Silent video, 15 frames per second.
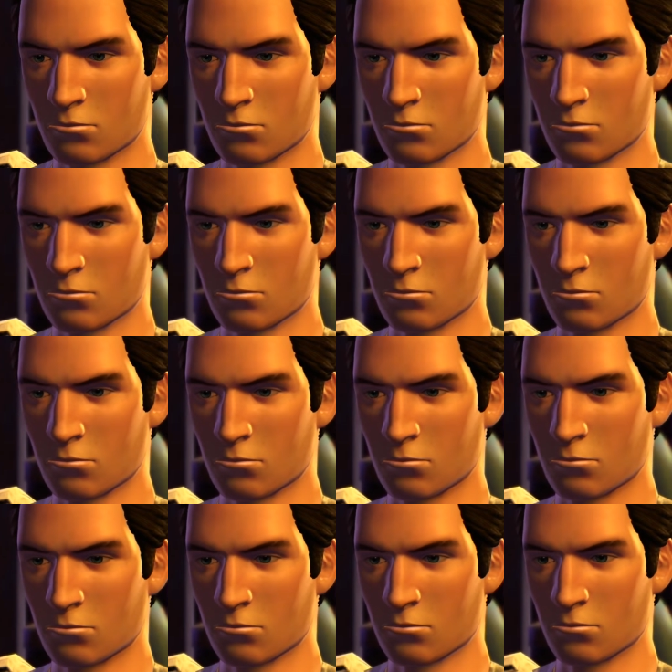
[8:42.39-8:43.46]
because we can
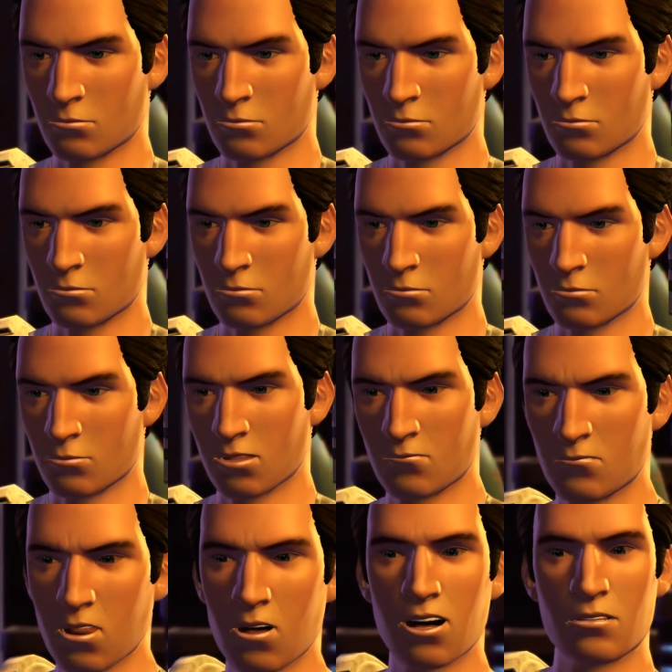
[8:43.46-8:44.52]
do all the
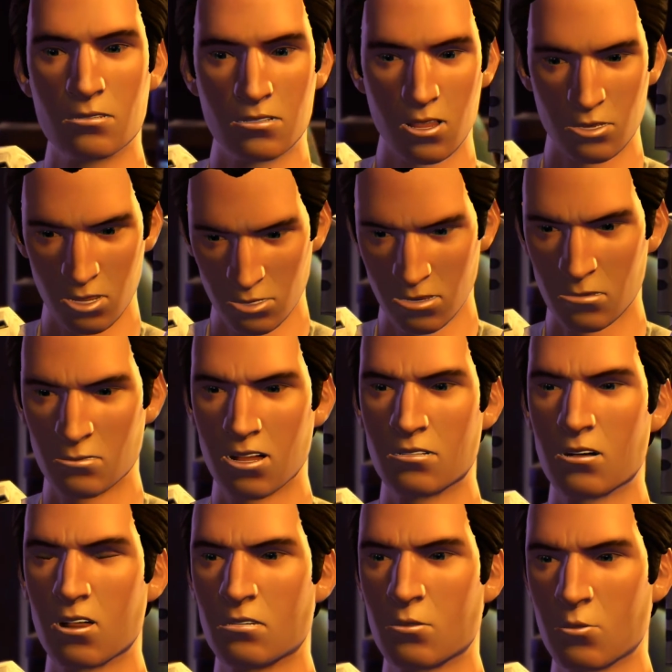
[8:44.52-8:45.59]
flashpoints, and I'm
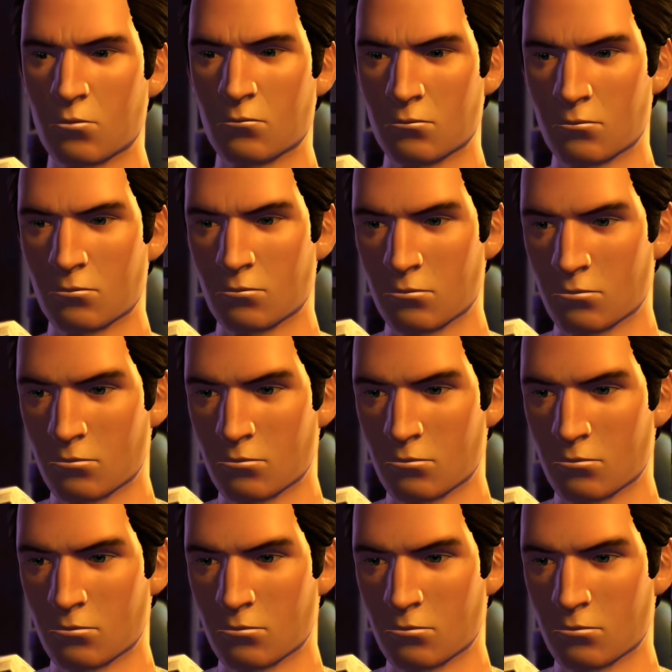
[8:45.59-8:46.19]
probably not going to do the